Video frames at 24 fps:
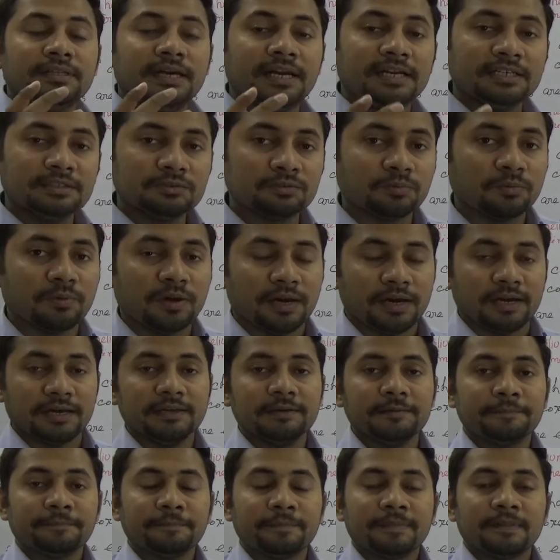that is
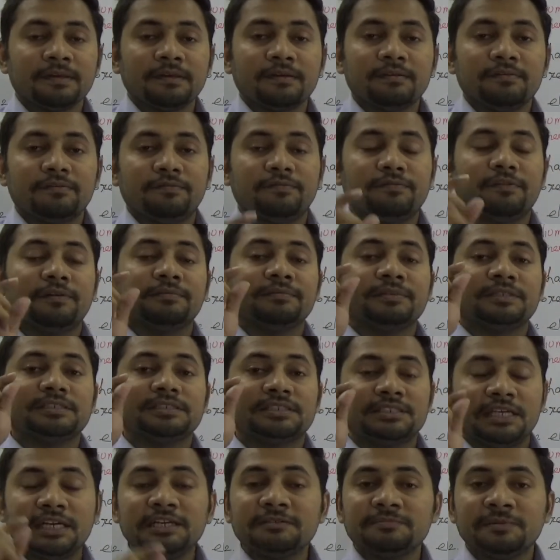why from the
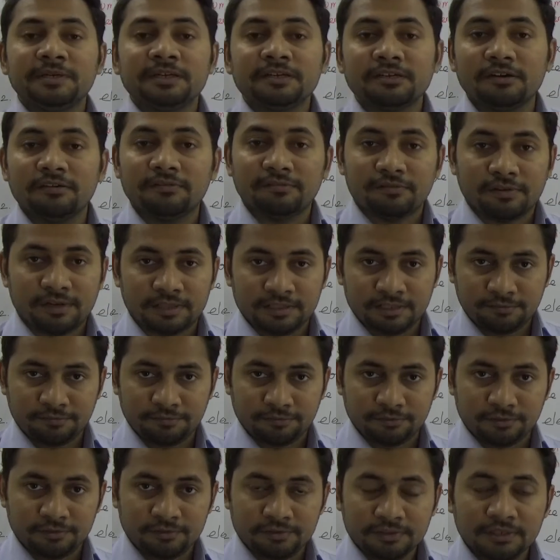statement of
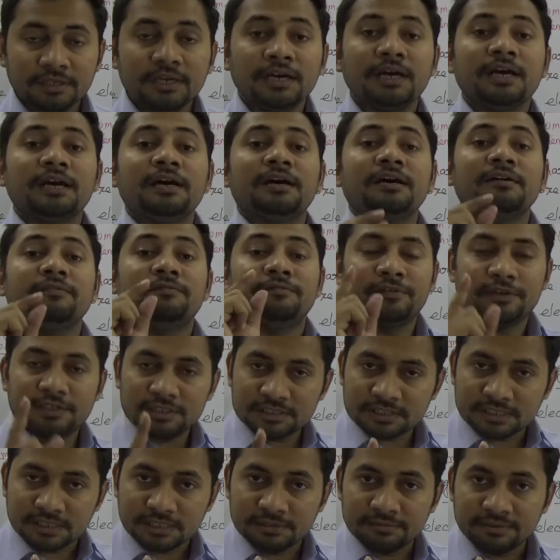Rutherford,
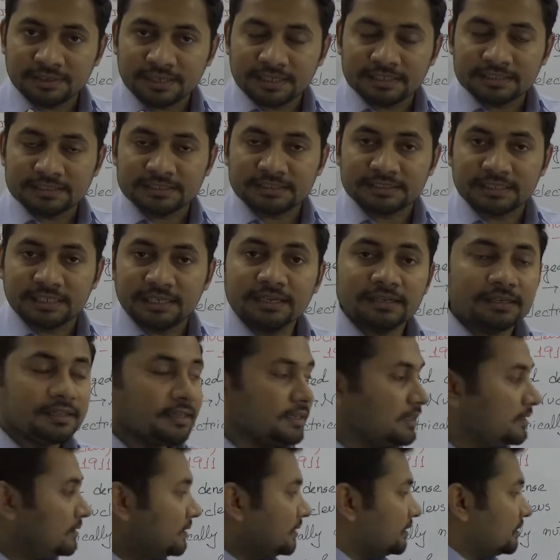firstly we can
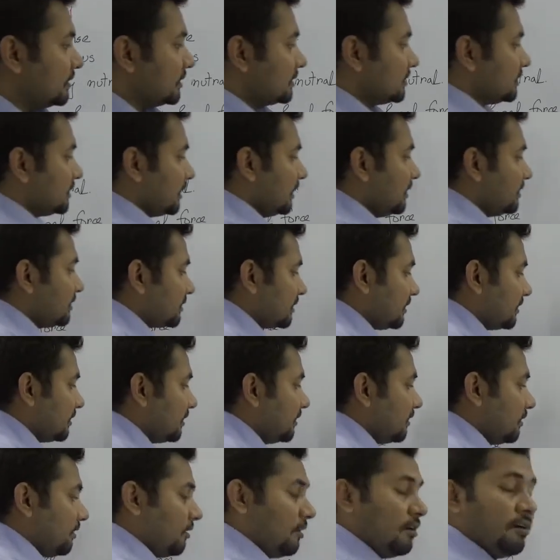say that the
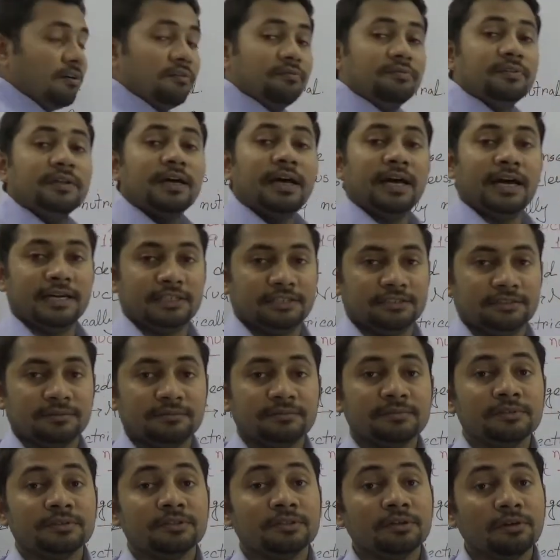center of the
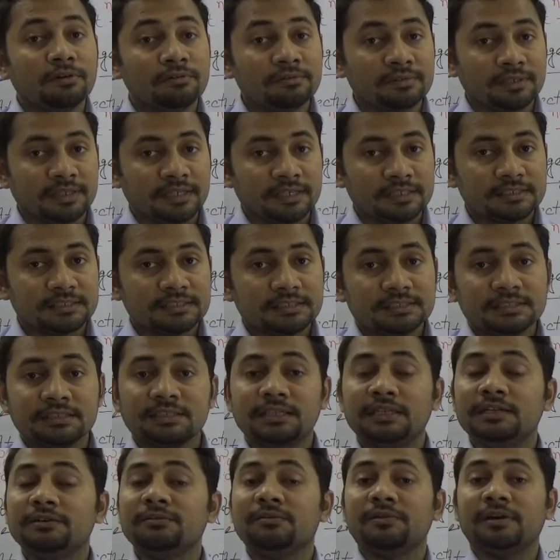atom known as
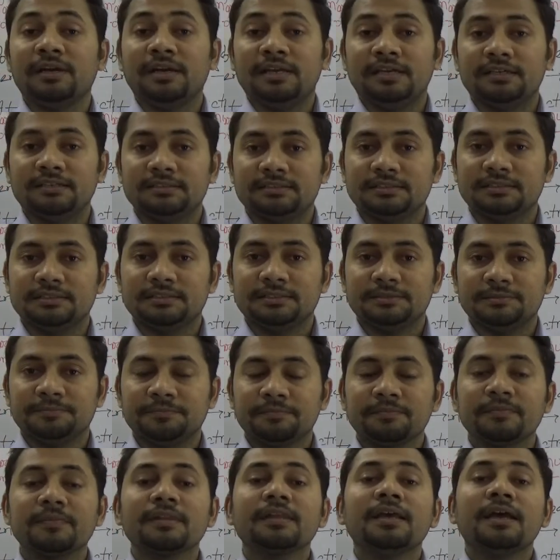nucleus.
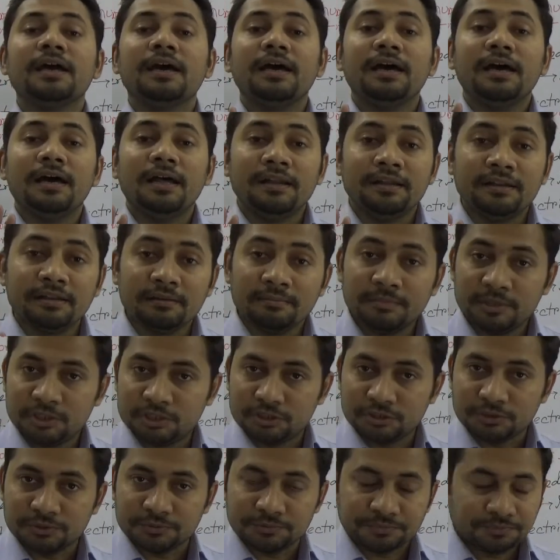Number
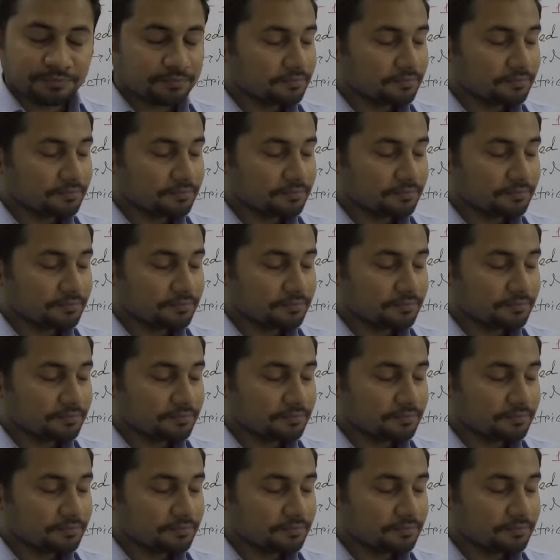two